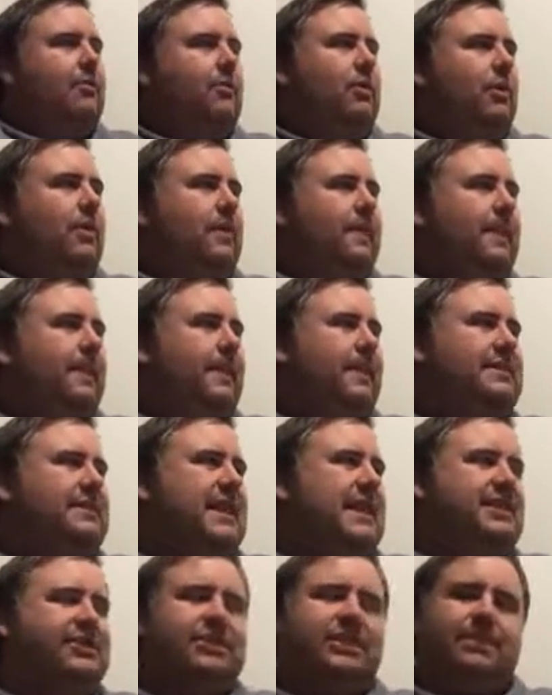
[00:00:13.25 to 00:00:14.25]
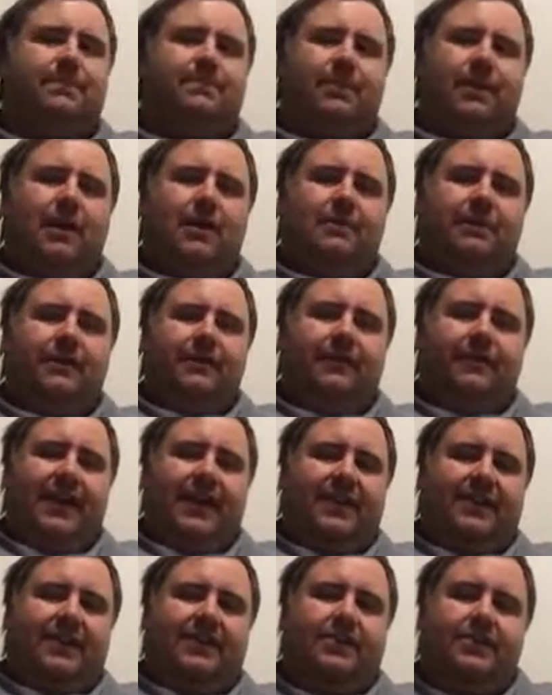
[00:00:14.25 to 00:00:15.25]
Well, there's actually a problem in the
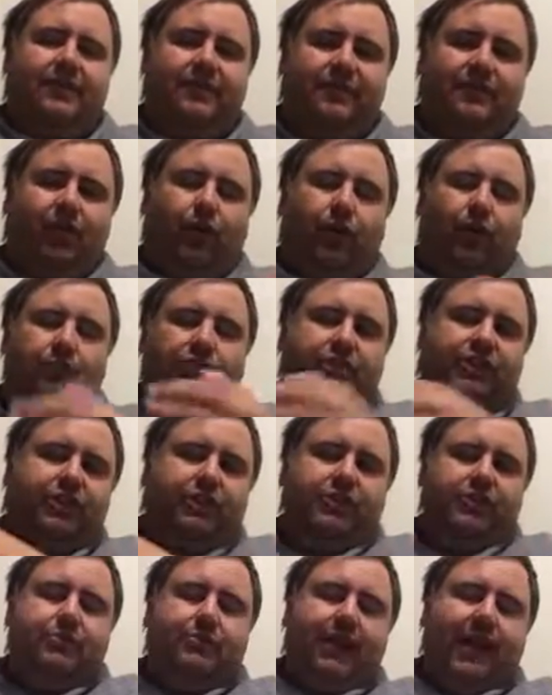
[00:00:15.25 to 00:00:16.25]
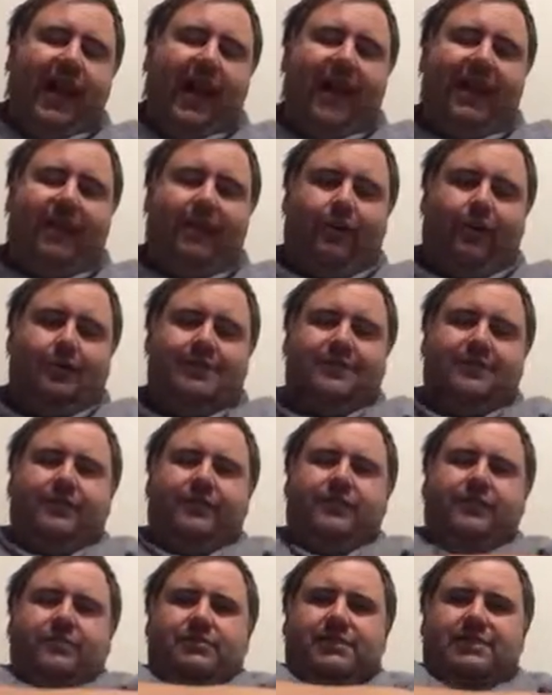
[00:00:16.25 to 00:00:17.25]
fact that you've told Jill you would hide her. So
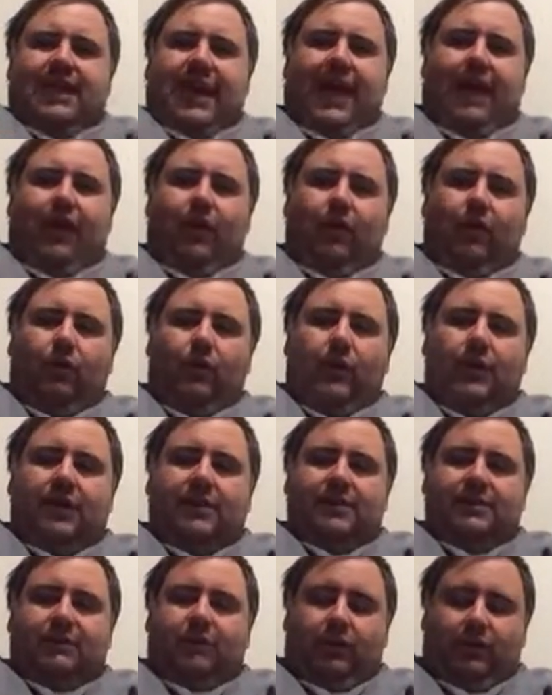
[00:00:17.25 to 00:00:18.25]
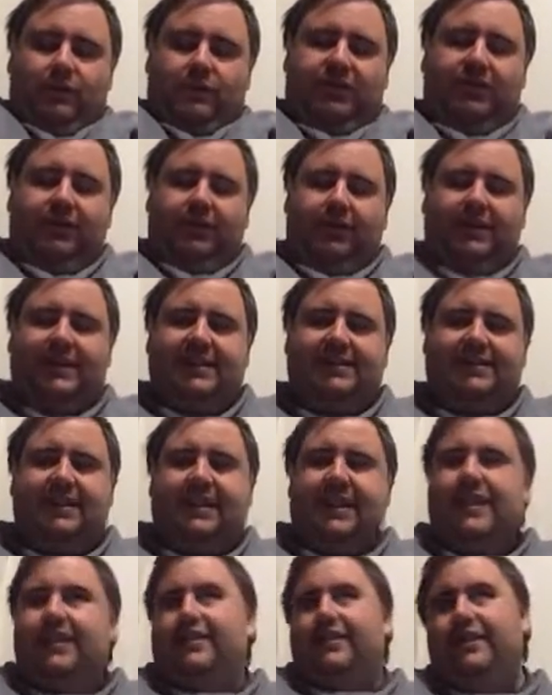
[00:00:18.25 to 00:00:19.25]
if you tell where Jill is,
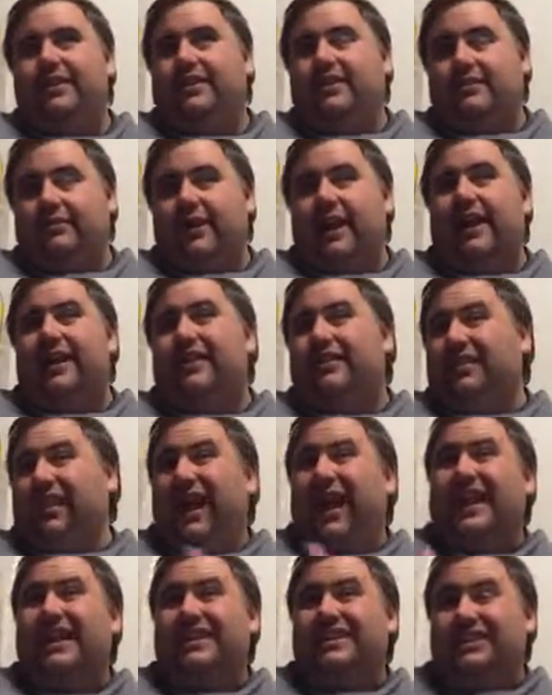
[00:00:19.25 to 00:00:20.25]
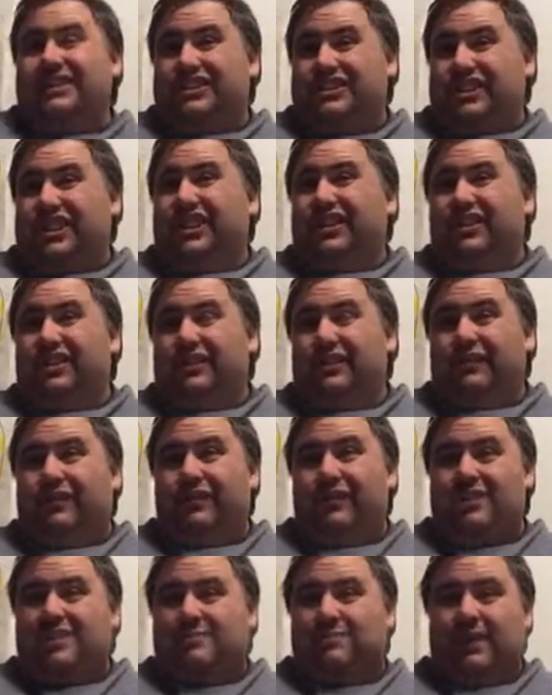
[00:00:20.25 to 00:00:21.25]
then you've kind of lied to Jill in the
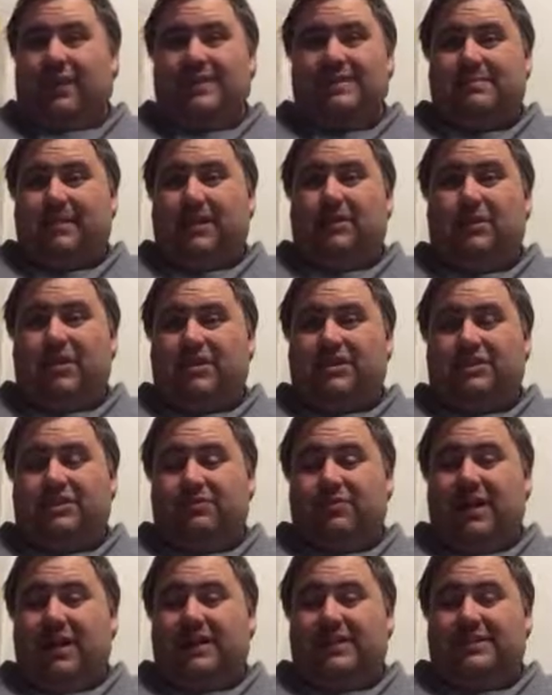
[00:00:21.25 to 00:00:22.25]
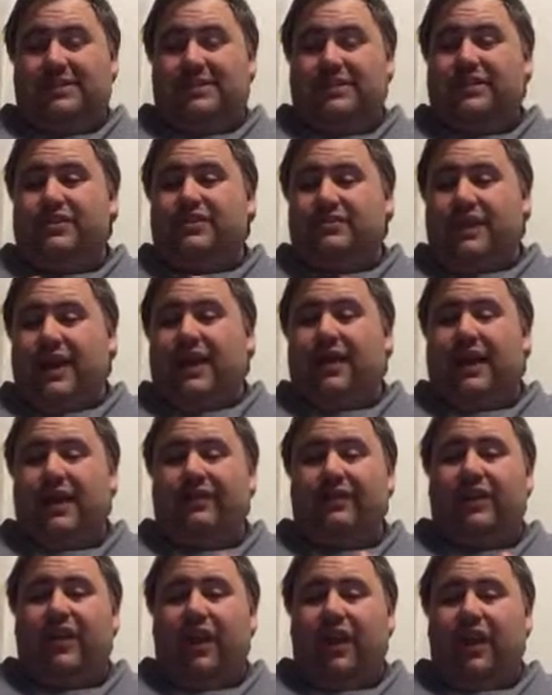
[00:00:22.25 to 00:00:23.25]
first place about where she was. So you now
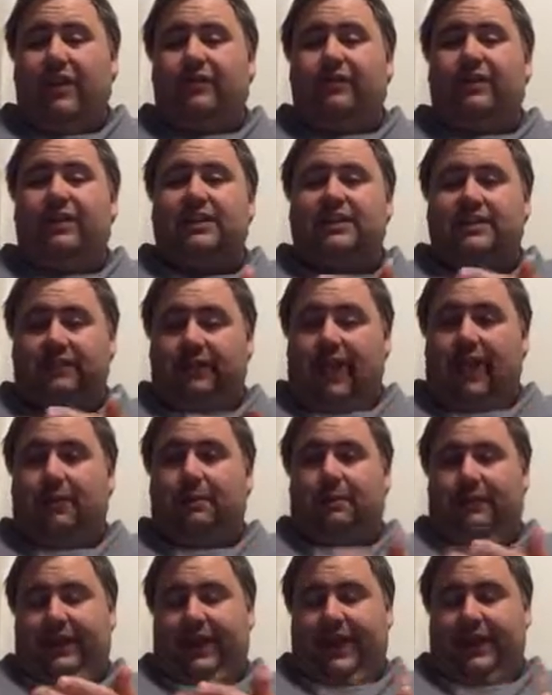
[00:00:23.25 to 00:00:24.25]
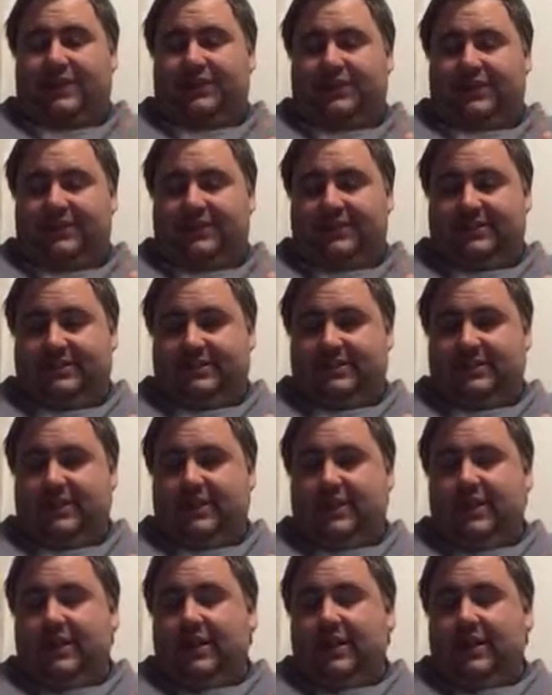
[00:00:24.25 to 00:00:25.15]
have a conflict of obligations.